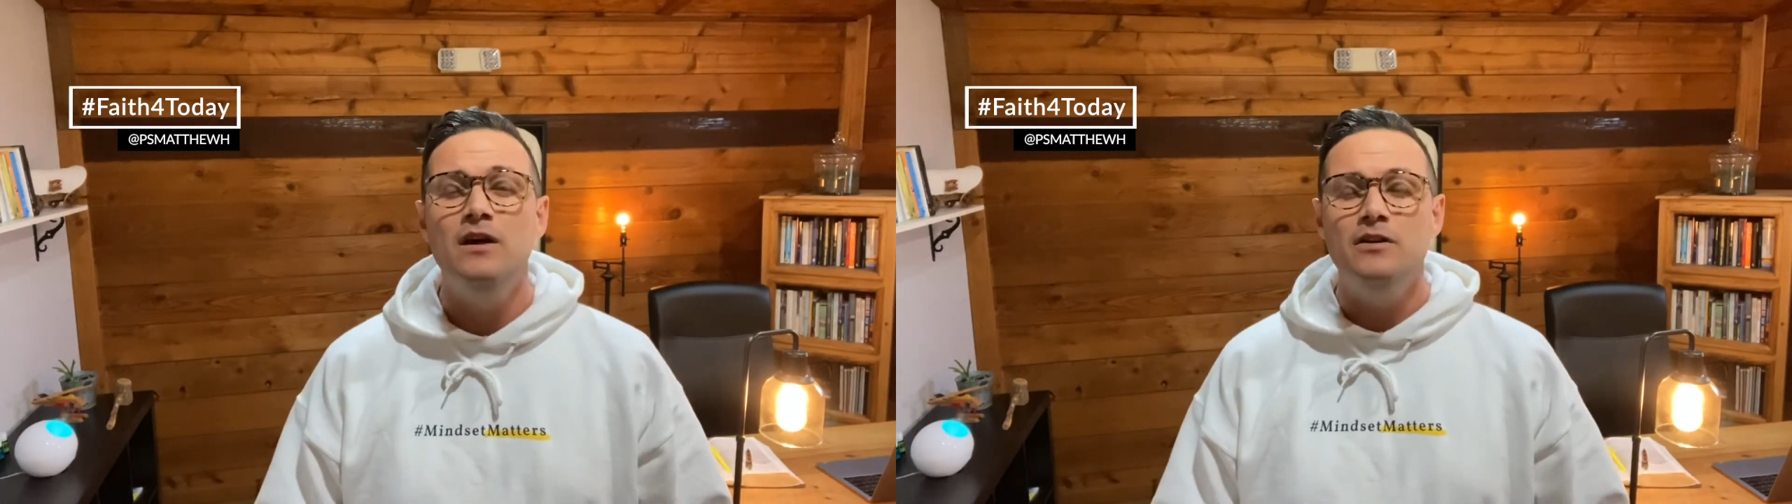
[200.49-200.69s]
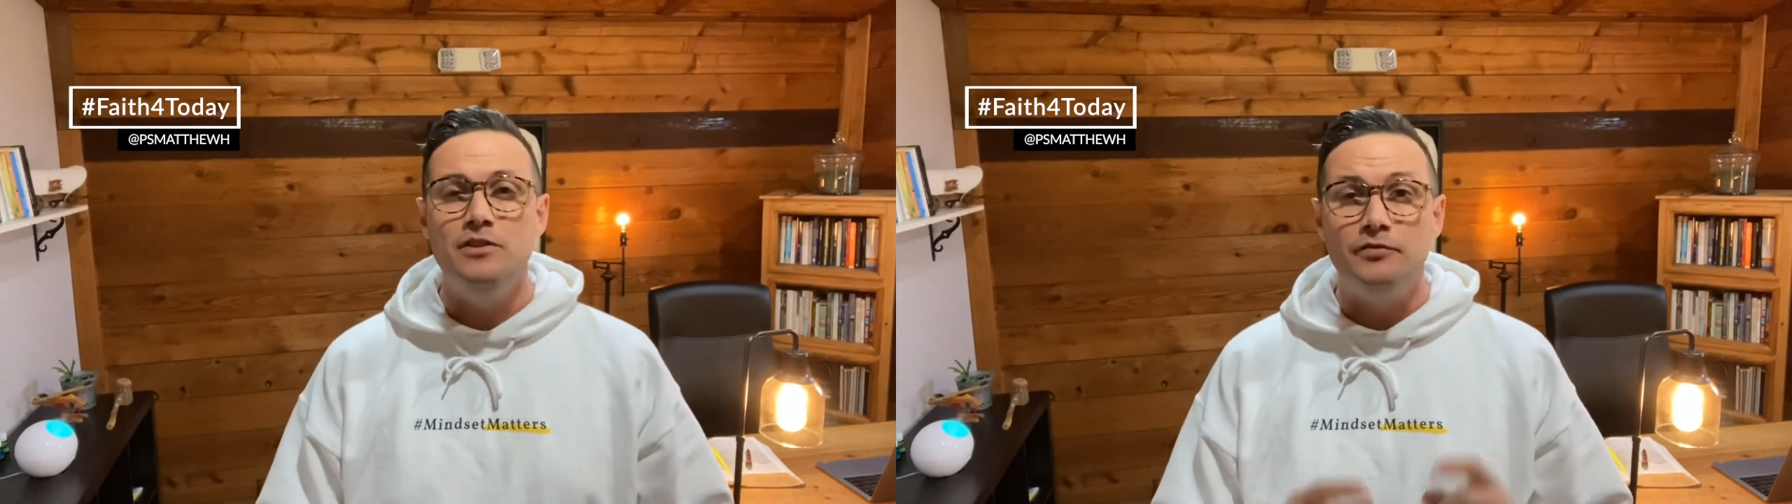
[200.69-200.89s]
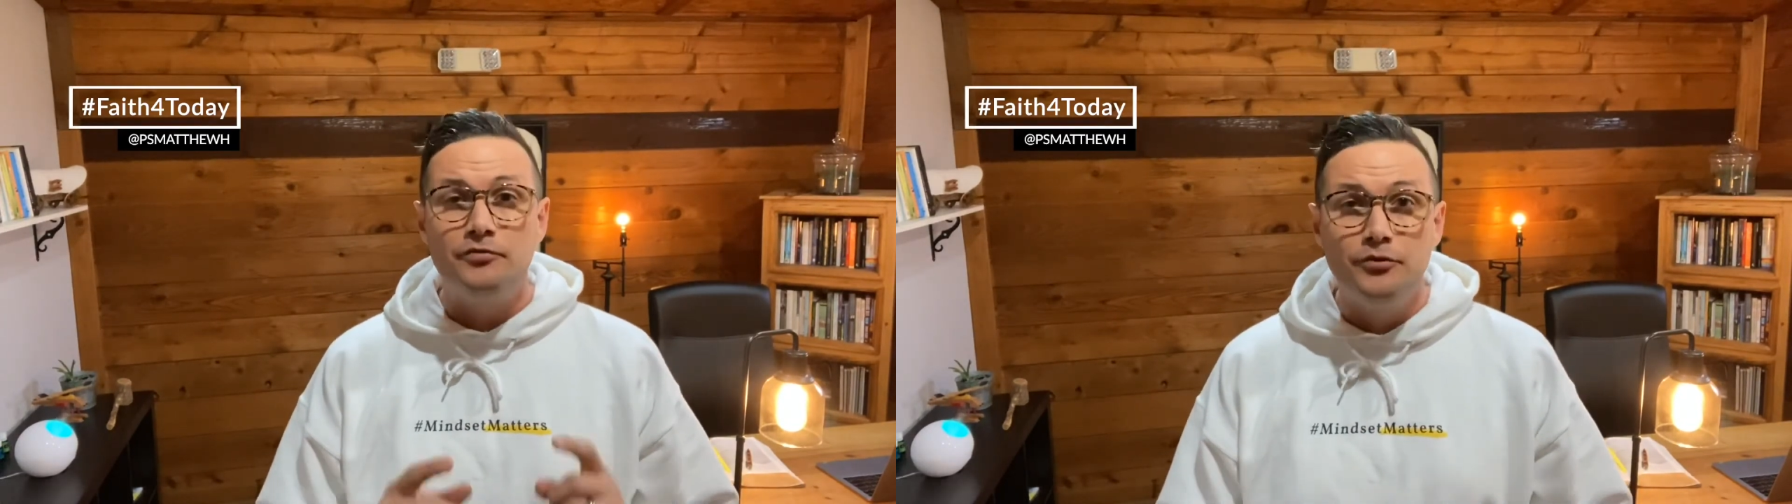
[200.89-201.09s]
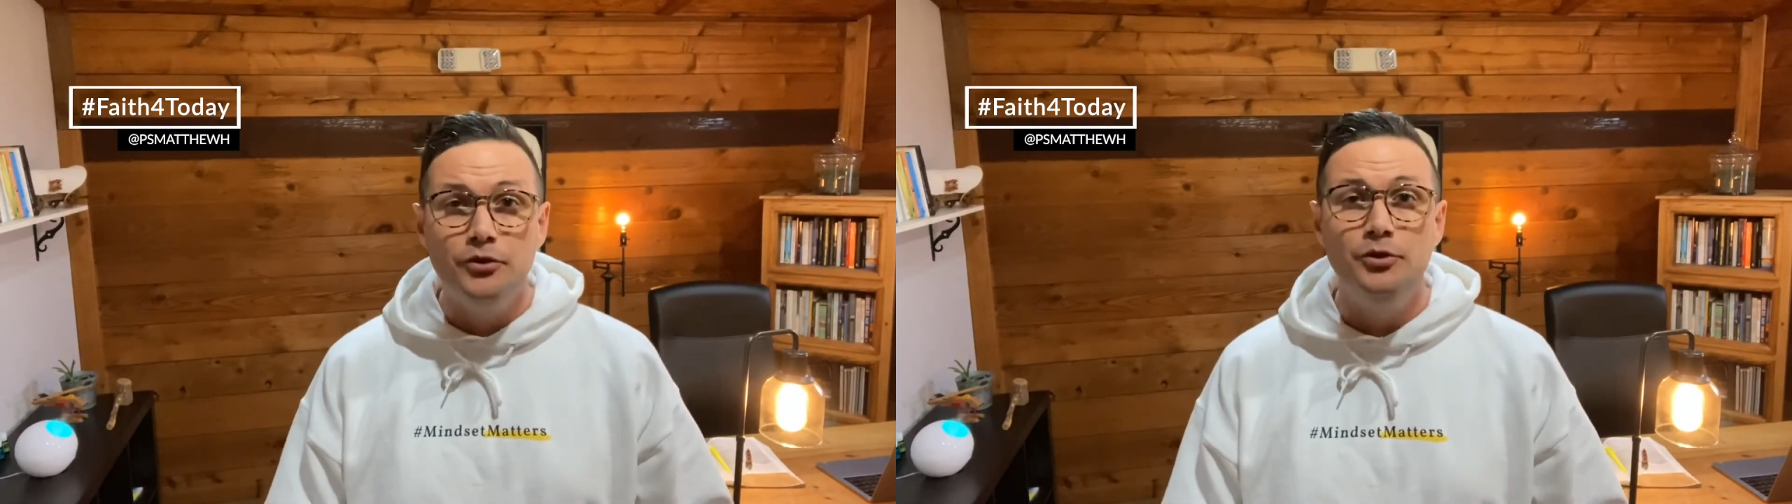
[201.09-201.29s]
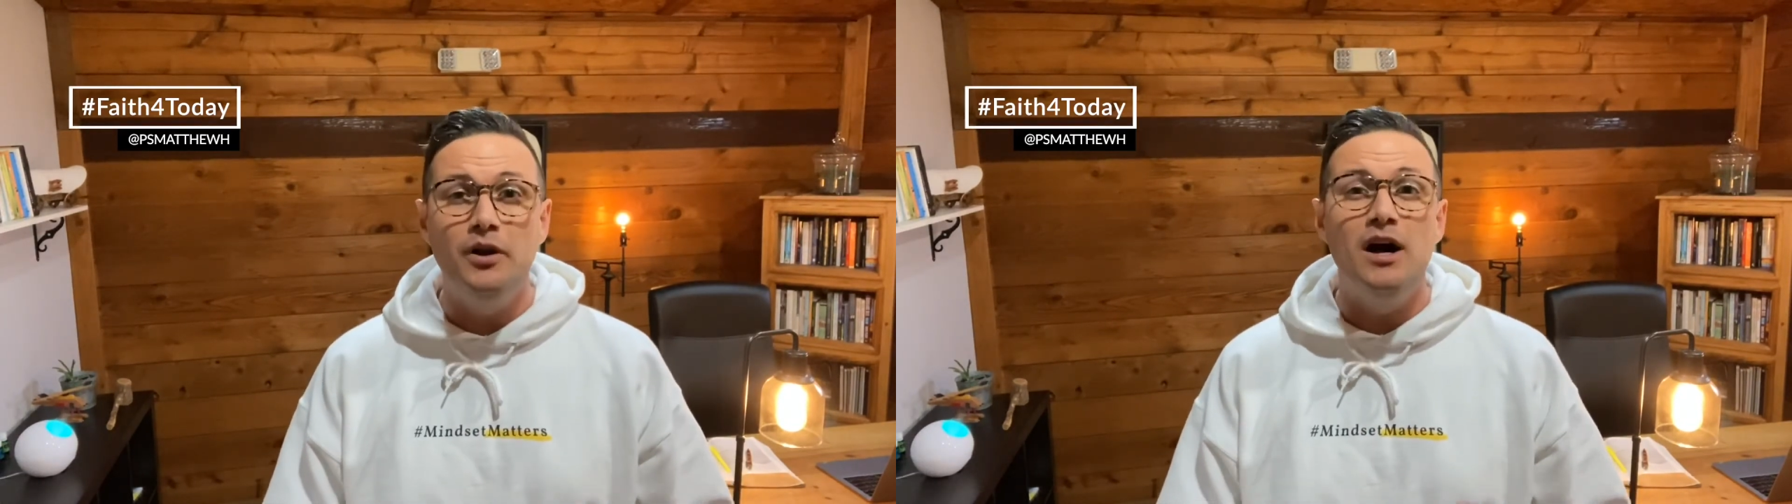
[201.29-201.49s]
the
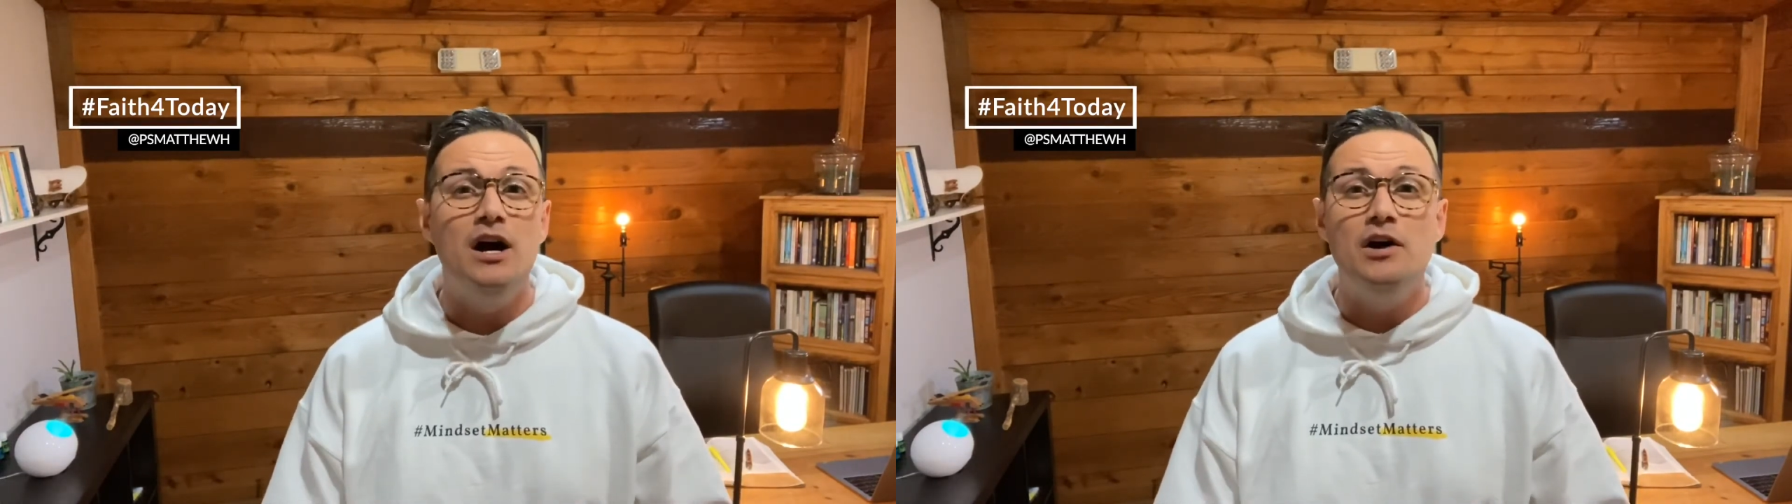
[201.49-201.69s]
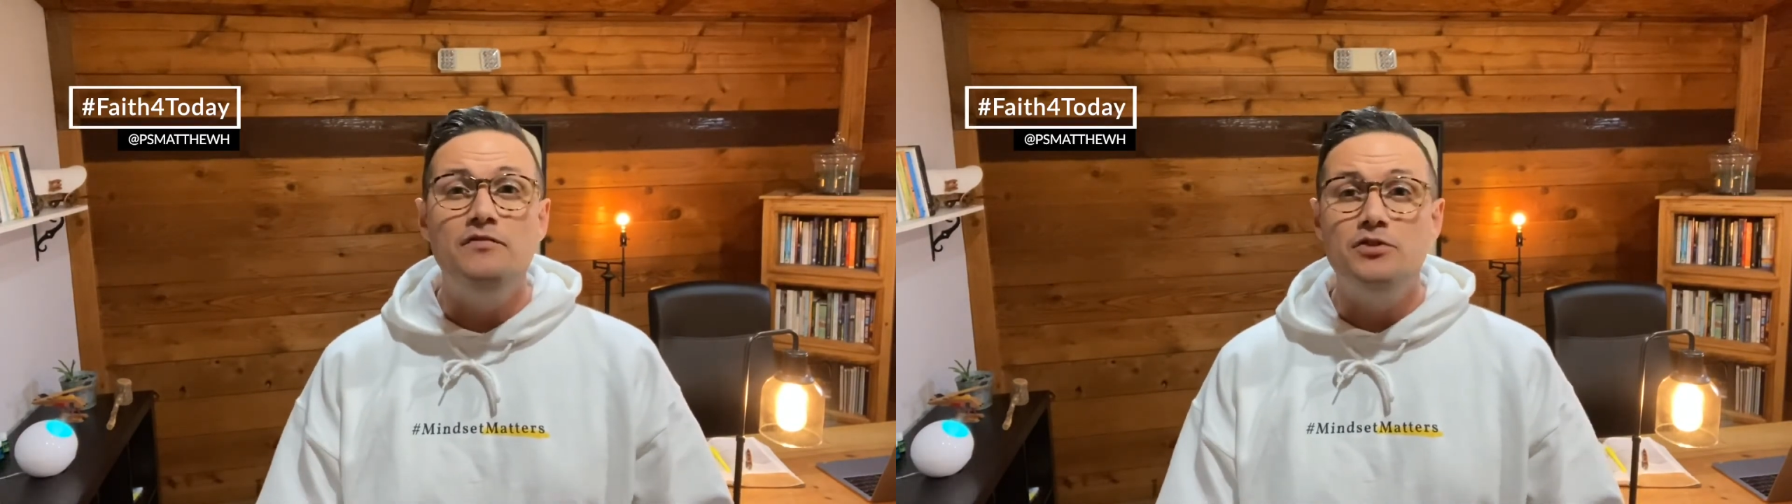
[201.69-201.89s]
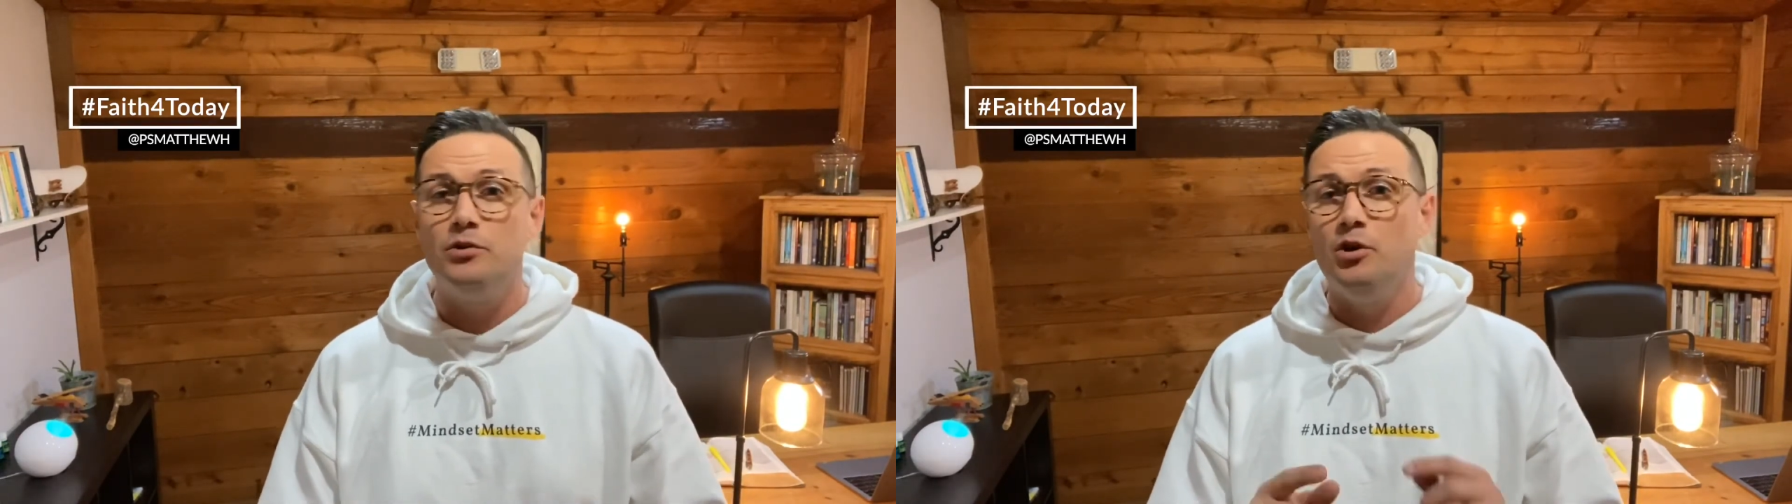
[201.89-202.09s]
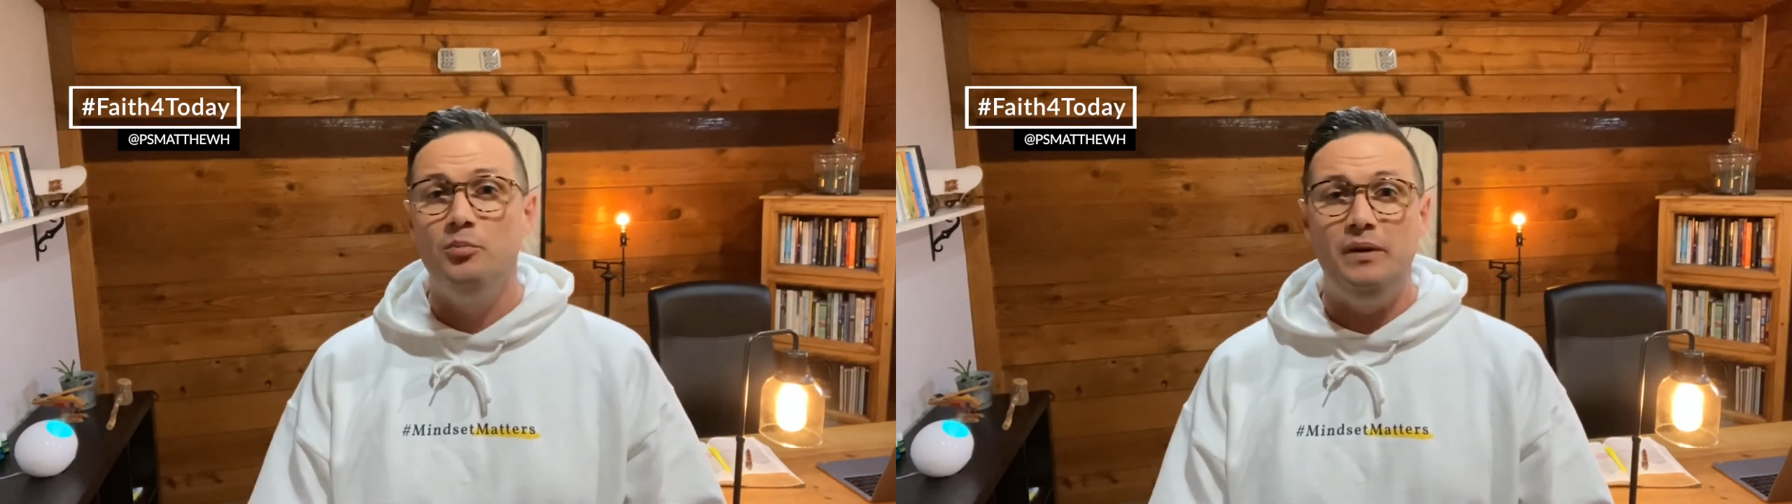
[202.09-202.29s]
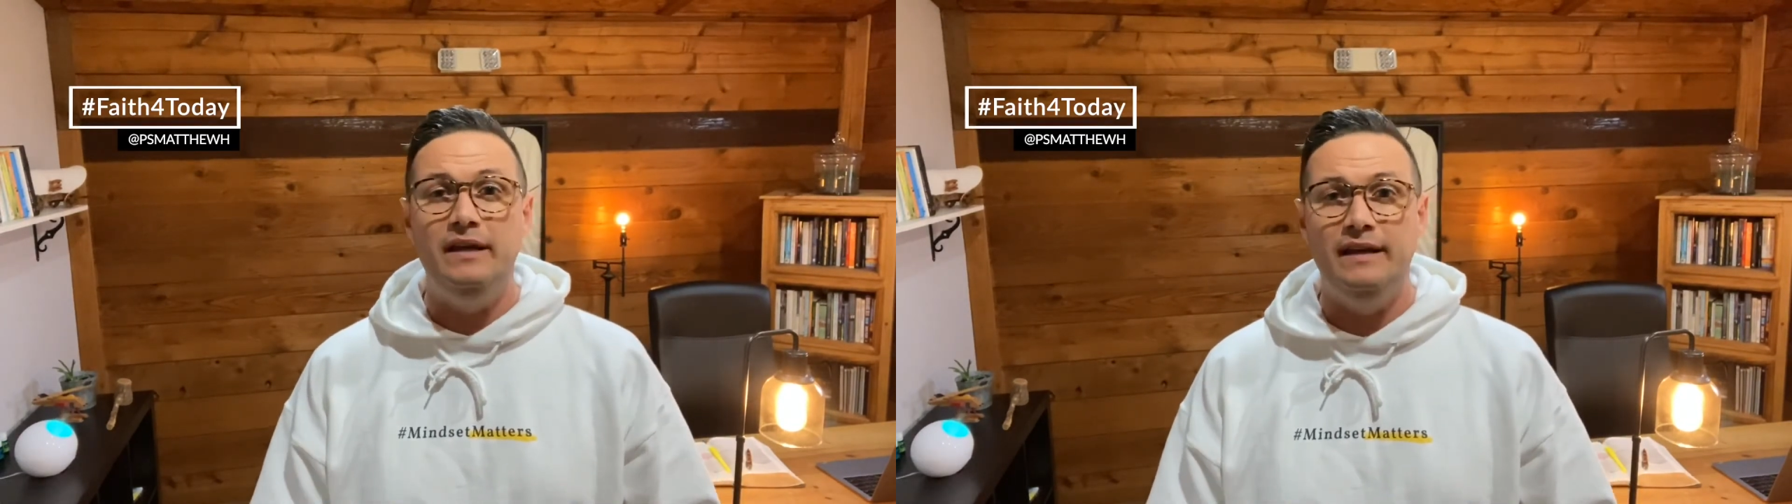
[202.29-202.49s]
fruit of your
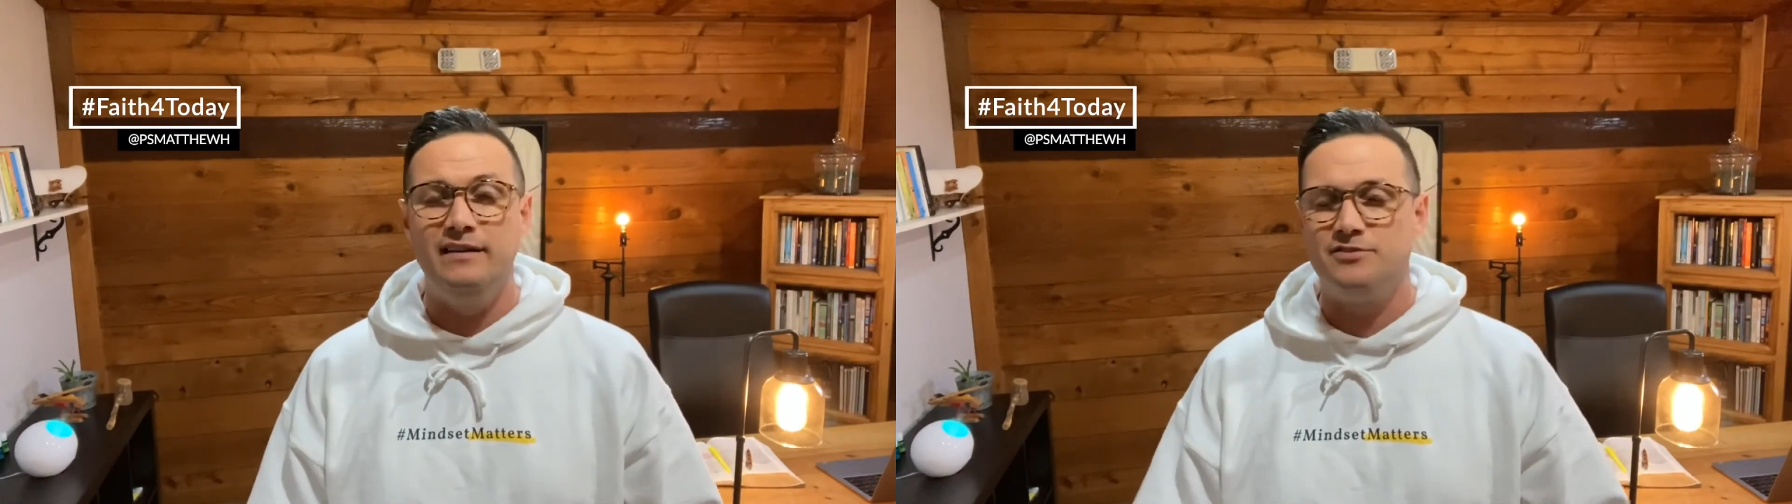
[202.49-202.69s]
obedience